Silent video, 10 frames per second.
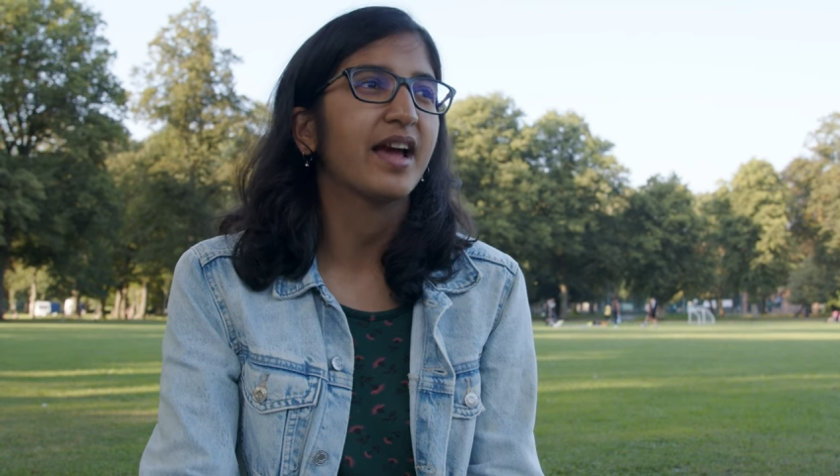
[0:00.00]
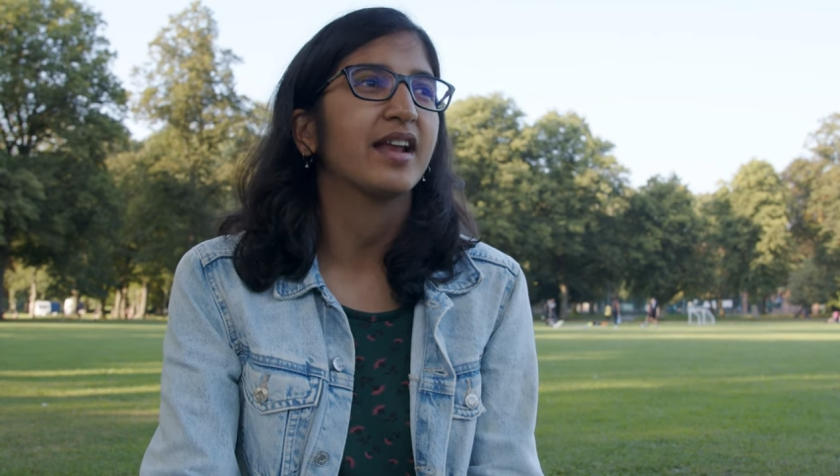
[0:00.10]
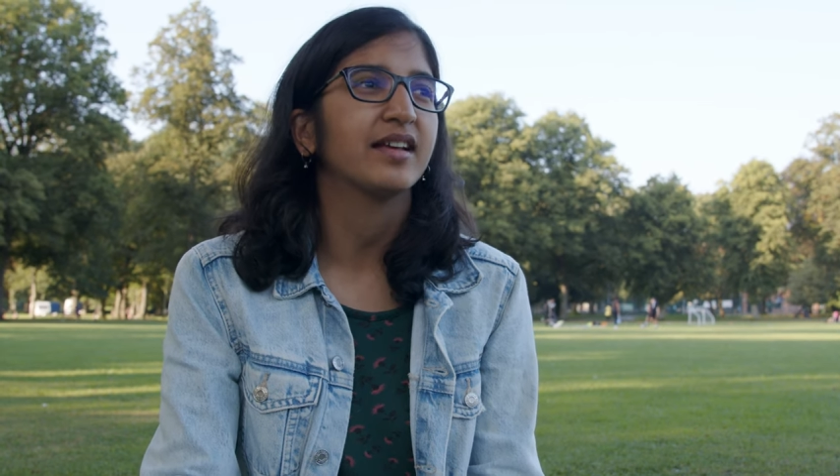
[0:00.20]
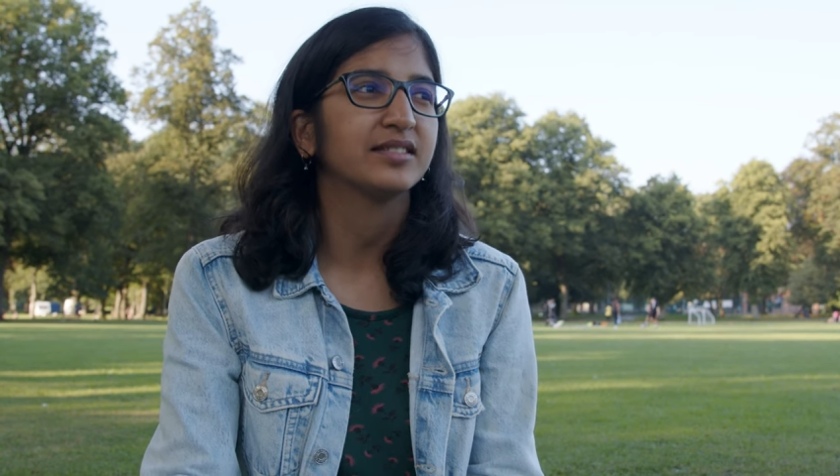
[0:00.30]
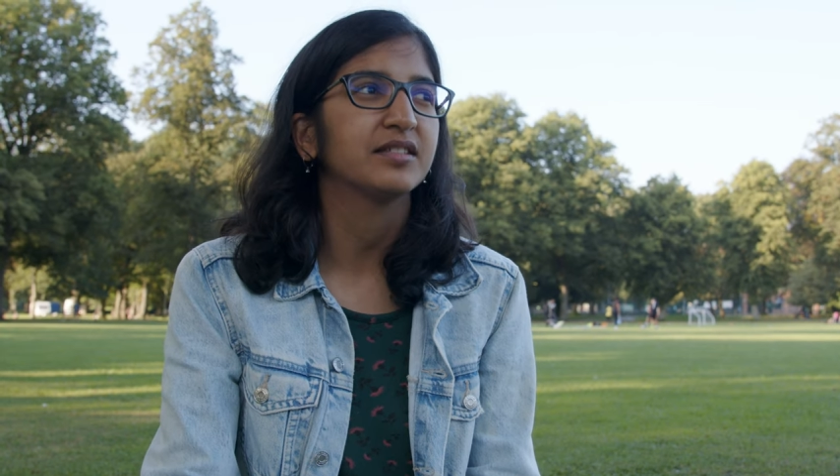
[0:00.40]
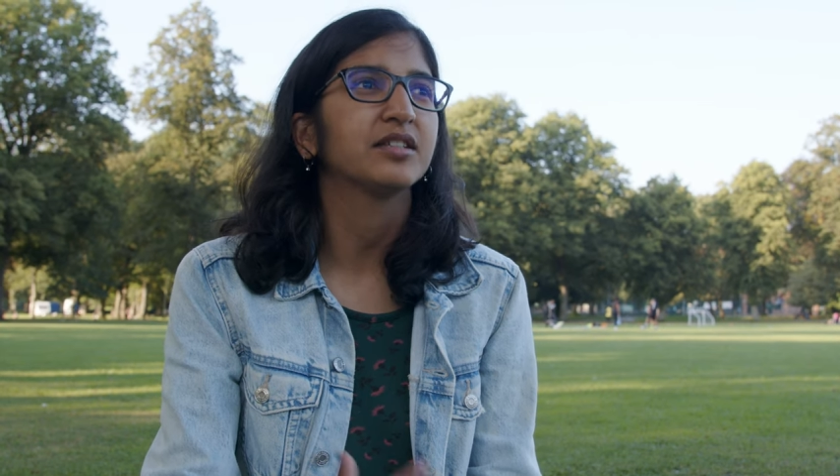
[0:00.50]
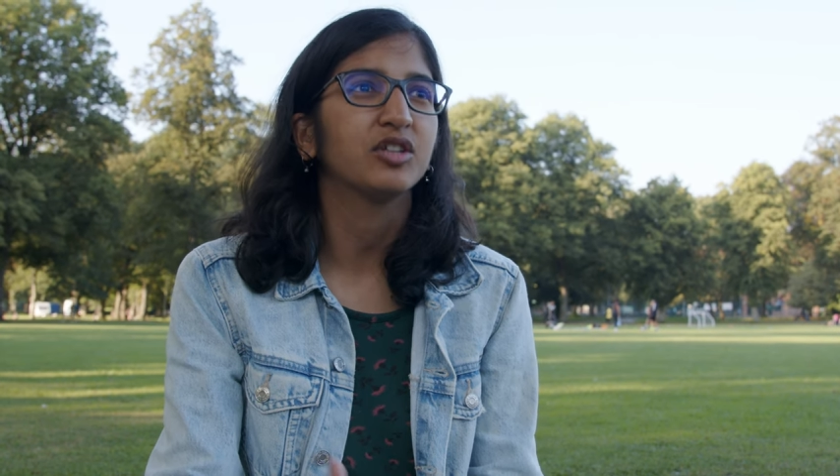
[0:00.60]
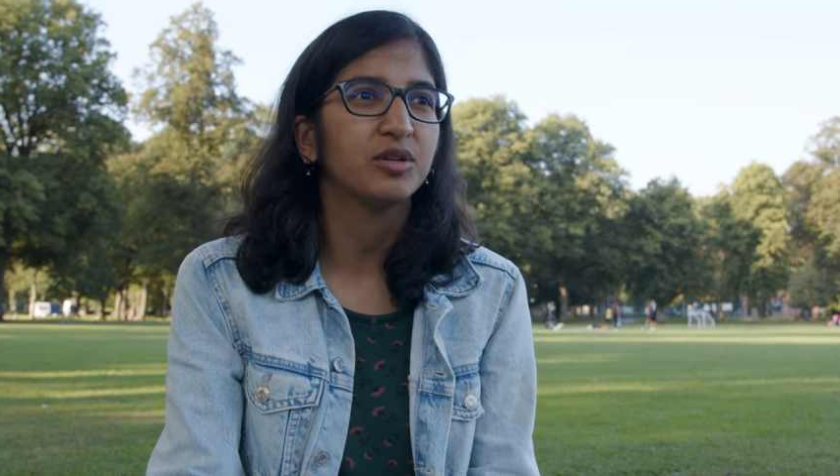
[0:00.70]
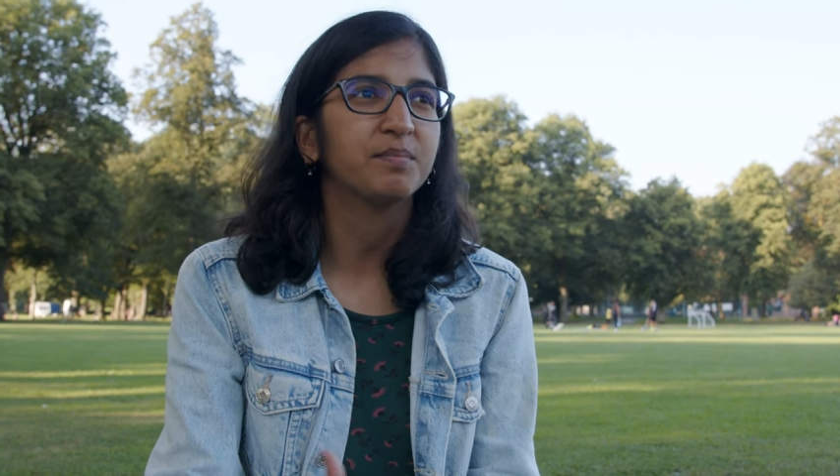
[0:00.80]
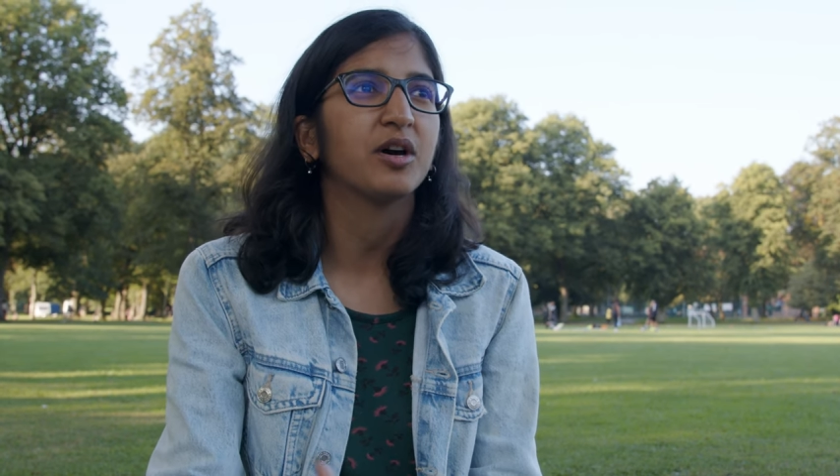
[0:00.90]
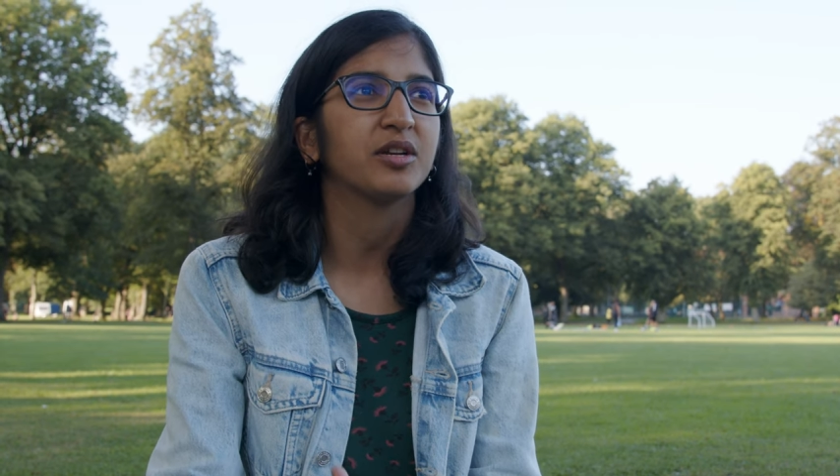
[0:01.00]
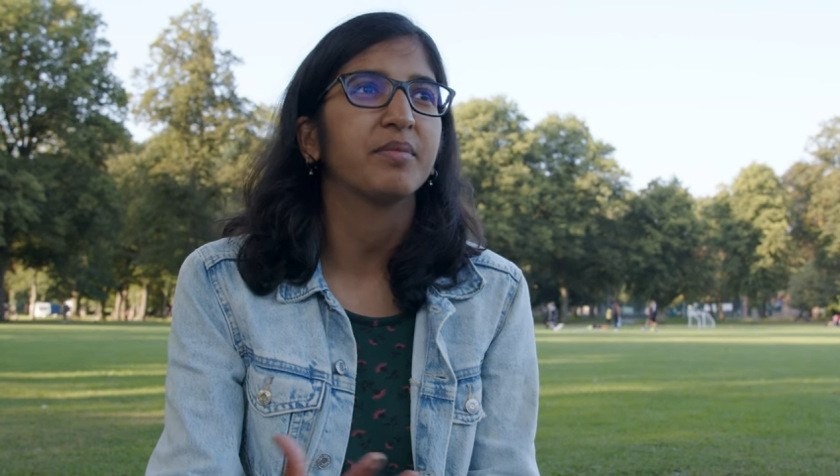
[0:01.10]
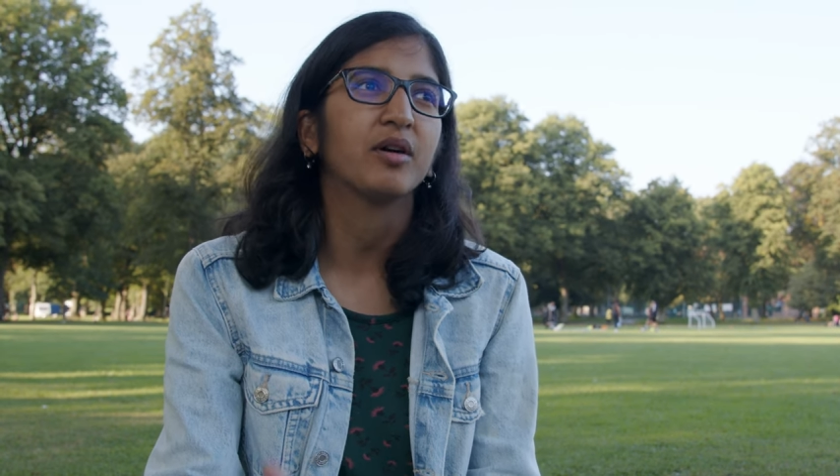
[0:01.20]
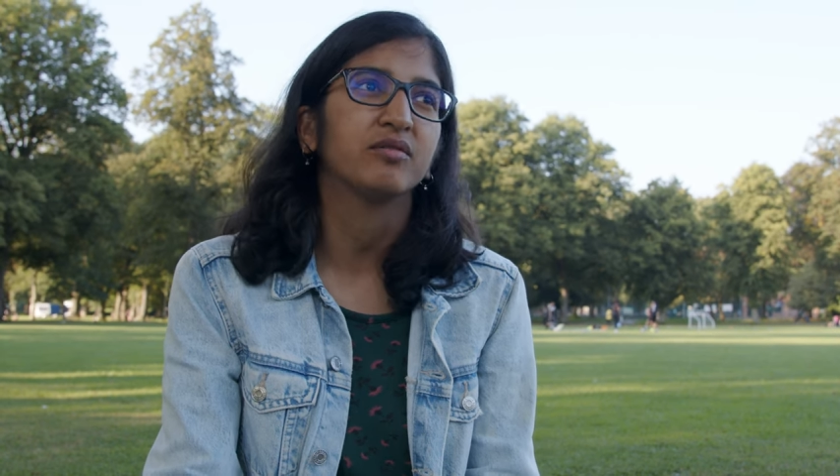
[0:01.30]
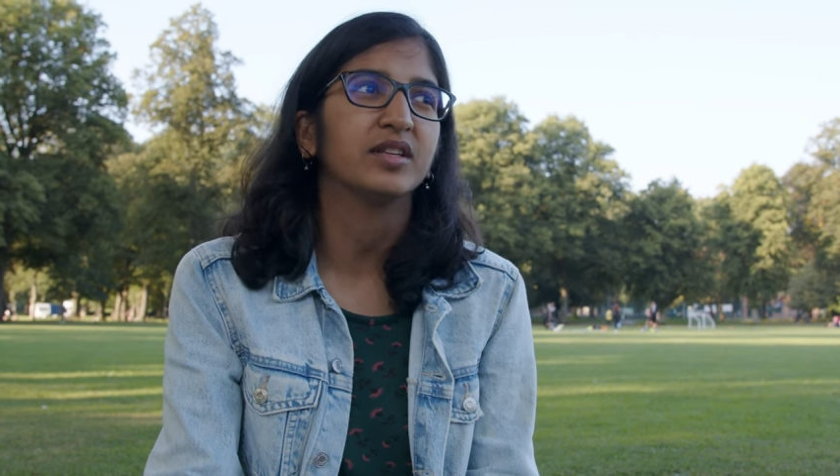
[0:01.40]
And I think the good part about